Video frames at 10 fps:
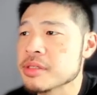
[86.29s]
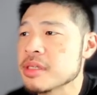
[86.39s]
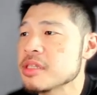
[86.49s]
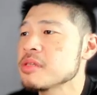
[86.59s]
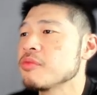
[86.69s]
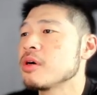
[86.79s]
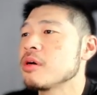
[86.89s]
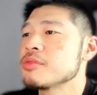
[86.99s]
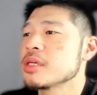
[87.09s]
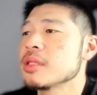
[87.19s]
And this
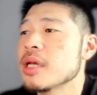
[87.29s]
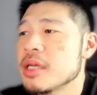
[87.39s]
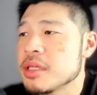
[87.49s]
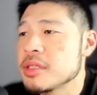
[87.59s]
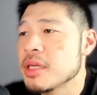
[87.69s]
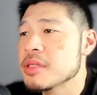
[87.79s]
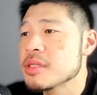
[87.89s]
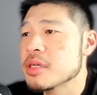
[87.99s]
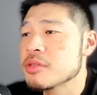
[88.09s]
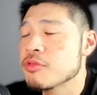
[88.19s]
involves aligning data
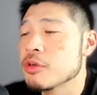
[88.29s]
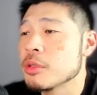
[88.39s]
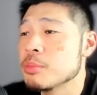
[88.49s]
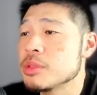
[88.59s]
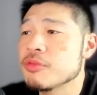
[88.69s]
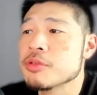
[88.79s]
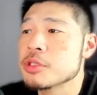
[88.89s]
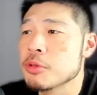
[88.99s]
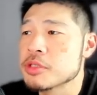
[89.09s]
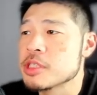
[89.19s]
sets from different
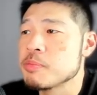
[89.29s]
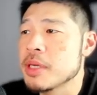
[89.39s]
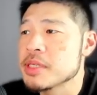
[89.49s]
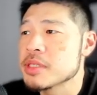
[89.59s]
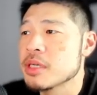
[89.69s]
sources based